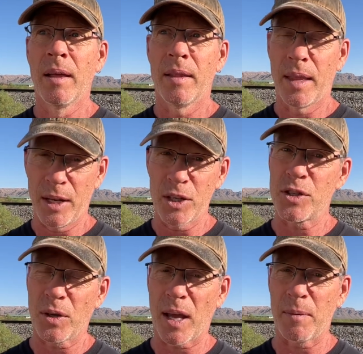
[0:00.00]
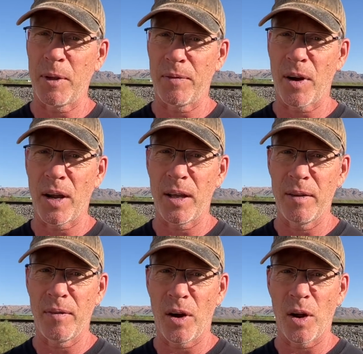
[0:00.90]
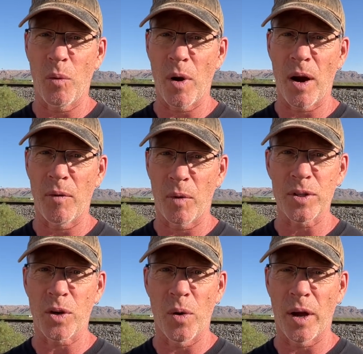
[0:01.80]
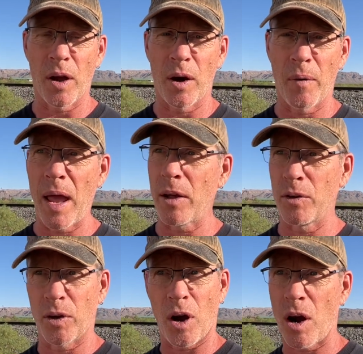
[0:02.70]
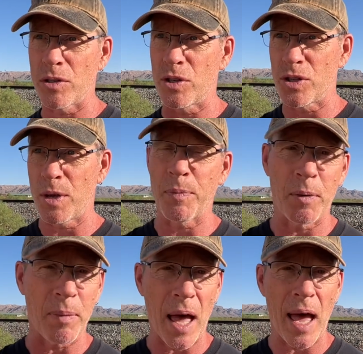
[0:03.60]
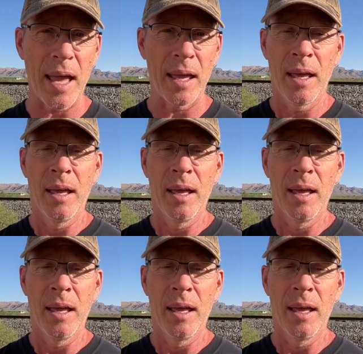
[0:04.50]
then you still gotta be very, very aware of what's going on around you. Cars are zipping by.